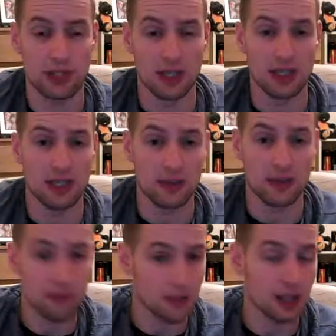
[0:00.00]
Now from the
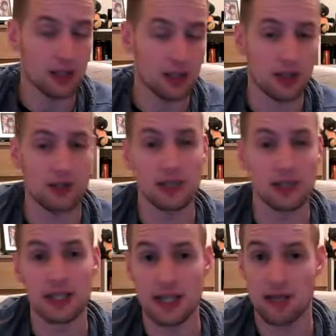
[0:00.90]
colour coding,
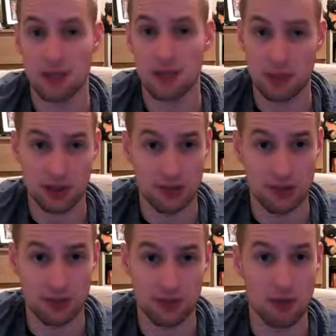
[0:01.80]
yellow are the best cards
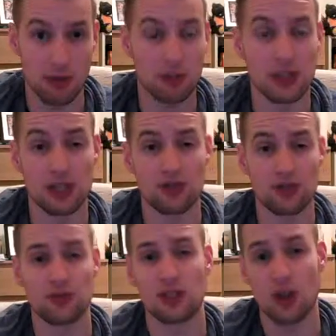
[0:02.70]
at the moment, being
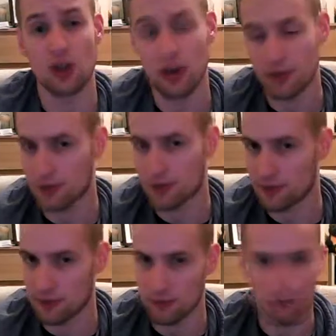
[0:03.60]
legendary, orange
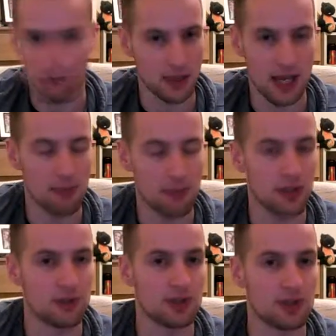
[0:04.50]
will be epic,
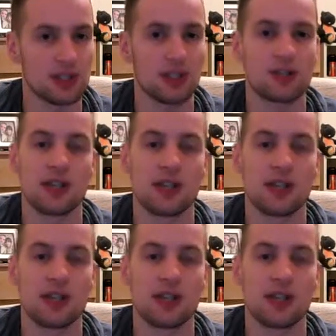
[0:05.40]
which is second,